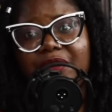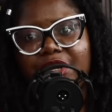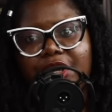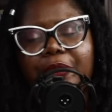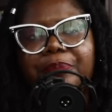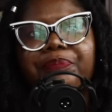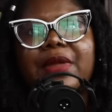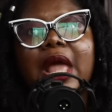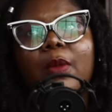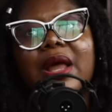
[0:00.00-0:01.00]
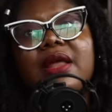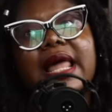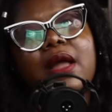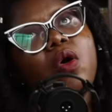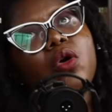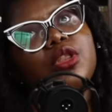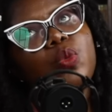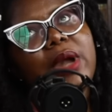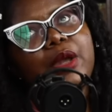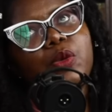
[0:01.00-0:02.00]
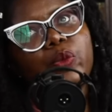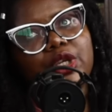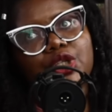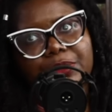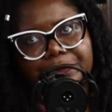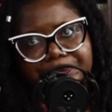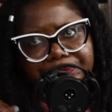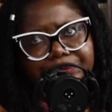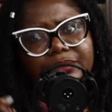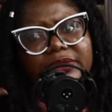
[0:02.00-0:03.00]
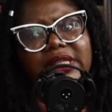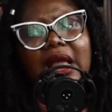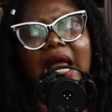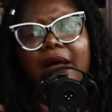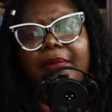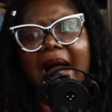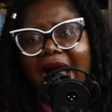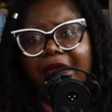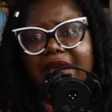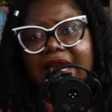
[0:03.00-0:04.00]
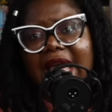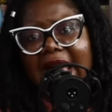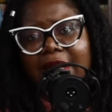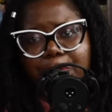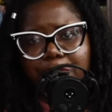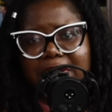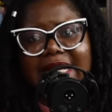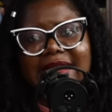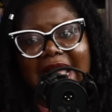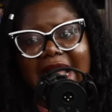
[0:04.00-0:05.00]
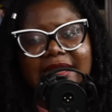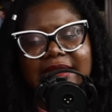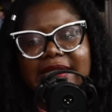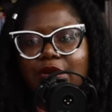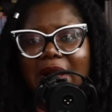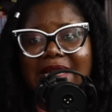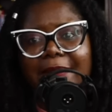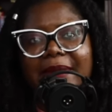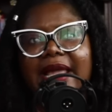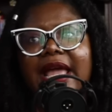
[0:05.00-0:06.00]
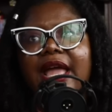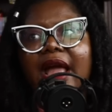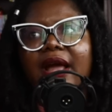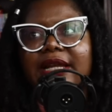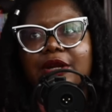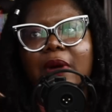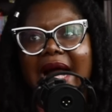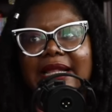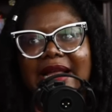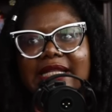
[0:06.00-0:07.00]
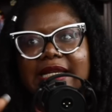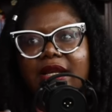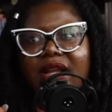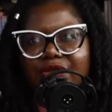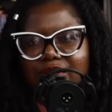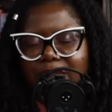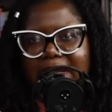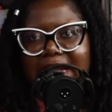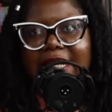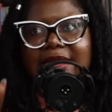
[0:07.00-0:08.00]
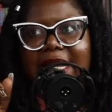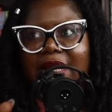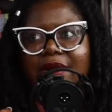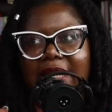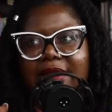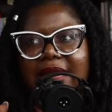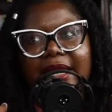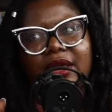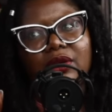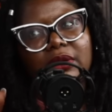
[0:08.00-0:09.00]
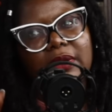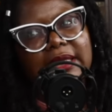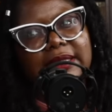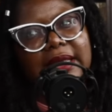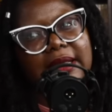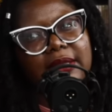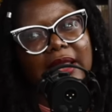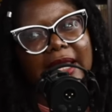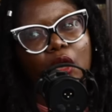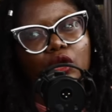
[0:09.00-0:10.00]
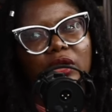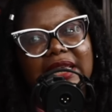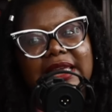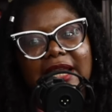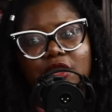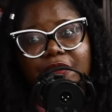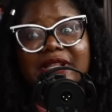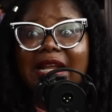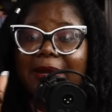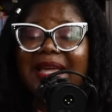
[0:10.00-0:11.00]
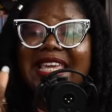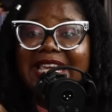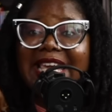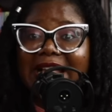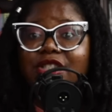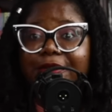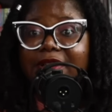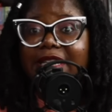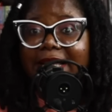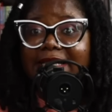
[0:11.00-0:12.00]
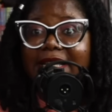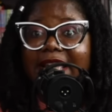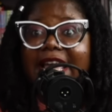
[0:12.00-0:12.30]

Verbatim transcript: video, where they're like, "Oh, the way in which." Um, Harry and Prudence act. They don't. Act, I'm like, they don't act that in love or something like that. And I, and like, is it like, or does he get off of it? And I'm like, he gets off on it.